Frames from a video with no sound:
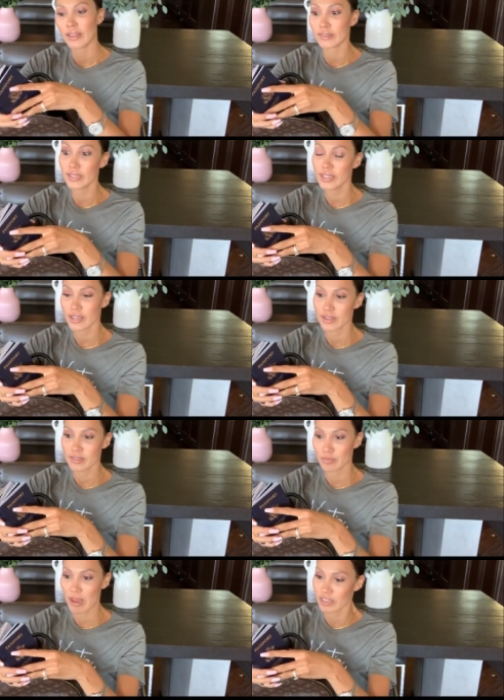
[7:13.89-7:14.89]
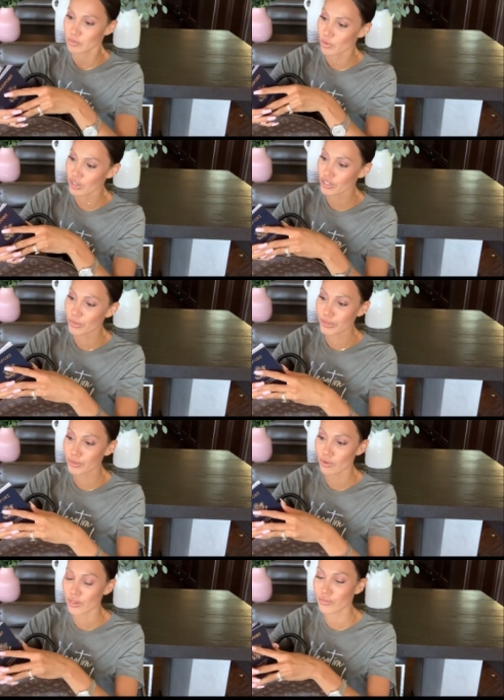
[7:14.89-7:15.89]
Lincoln's passport and going
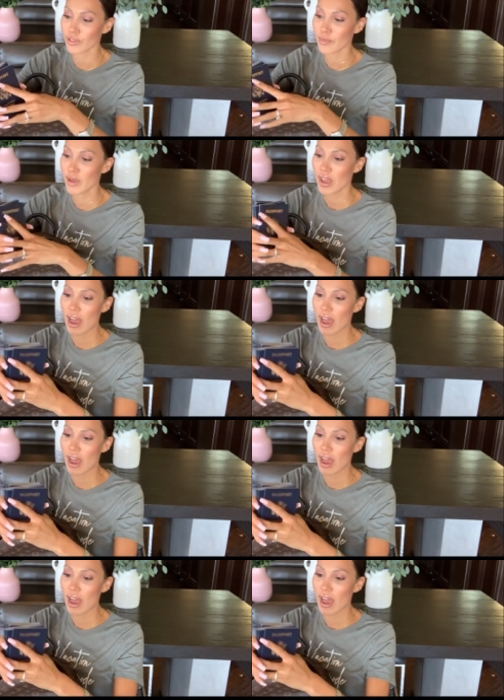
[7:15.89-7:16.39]
through all of them,